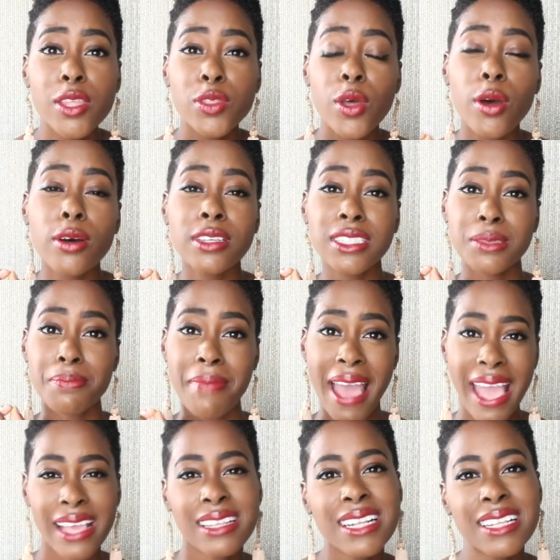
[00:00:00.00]
those
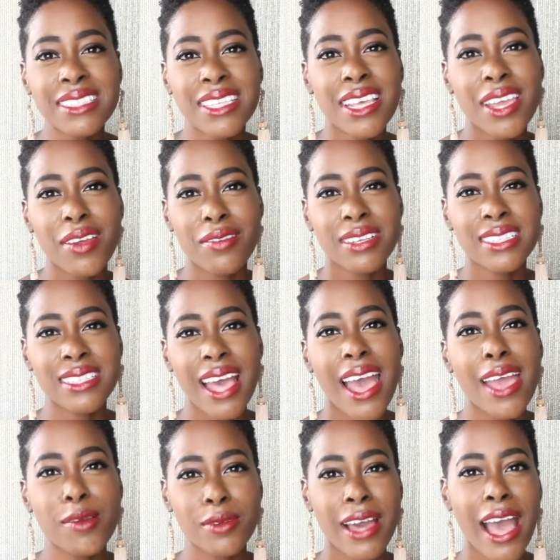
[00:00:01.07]
magnetic earrings that
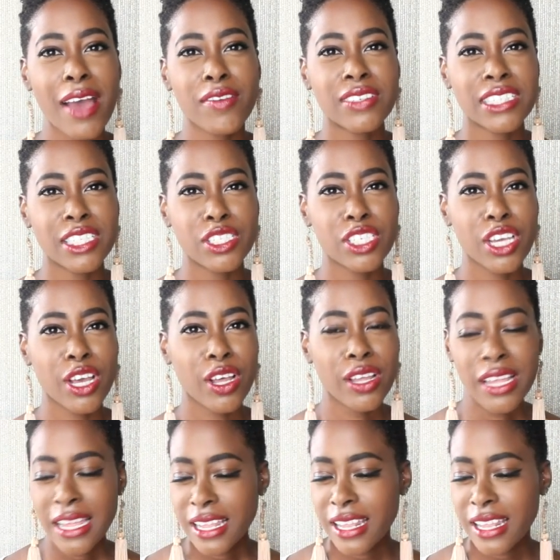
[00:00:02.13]
I would have as a child.